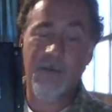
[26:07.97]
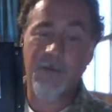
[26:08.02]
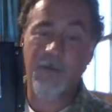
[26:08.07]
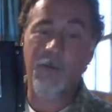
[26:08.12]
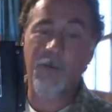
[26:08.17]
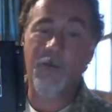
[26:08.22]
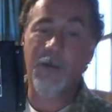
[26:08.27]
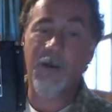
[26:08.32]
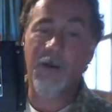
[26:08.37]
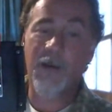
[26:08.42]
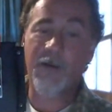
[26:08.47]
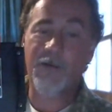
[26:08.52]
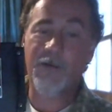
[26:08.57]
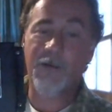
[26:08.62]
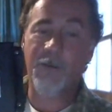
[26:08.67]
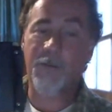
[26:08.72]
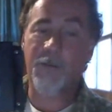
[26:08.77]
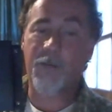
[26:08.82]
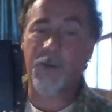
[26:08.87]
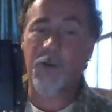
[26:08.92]
You can
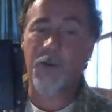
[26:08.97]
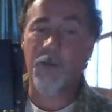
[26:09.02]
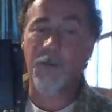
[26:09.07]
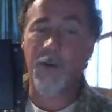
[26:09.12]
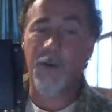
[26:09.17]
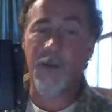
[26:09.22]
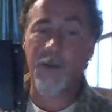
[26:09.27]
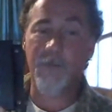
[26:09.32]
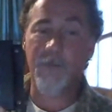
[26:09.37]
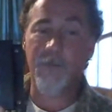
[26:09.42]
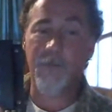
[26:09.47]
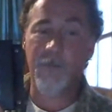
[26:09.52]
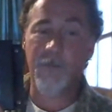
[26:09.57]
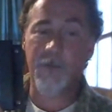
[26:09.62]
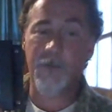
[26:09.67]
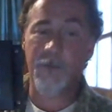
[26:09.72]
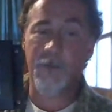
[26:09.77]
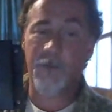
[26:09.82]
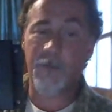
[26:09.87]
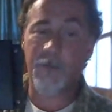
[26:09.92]
actually program
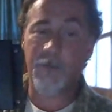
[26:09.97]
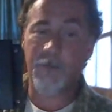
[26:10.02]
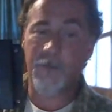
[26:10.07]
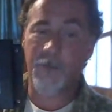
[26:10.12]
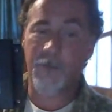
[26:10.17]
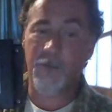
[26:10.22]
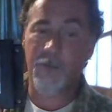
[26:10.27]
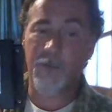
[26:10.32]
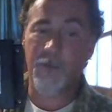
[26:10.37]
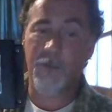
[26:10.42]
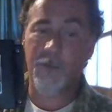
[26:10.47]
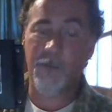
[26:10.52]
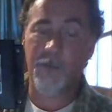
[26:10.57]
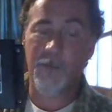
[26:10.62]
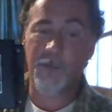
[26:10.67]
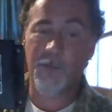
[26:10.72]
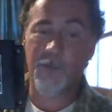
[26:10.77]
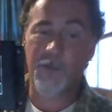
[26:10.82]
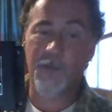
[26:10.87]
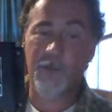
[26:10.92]
your little
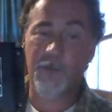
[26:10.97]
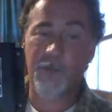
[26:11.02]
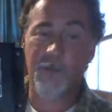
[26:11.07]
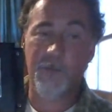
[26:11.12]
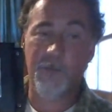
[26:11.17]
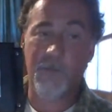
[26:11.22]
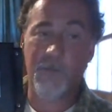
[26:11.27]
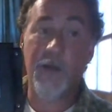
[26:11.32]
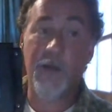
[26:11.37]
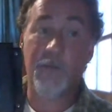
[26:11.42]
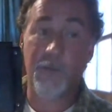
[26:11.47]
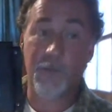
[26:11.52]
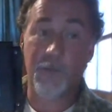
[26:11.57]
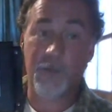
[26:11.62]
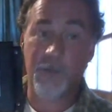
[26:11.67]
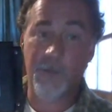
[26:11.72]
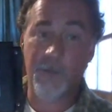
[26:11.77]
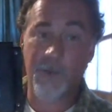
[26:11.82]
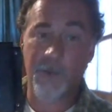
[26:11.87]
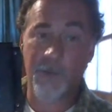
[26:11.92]

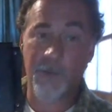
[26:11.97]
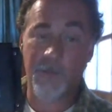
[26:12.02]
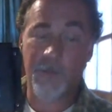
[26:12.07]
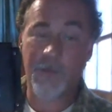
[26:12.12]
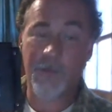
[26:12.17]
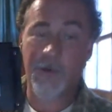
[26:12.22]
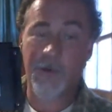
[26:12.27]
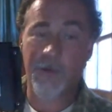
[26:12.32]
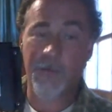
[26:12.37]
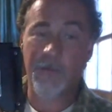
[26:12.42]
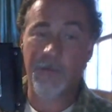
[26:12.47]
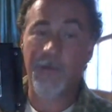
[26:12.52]
microcomputer here.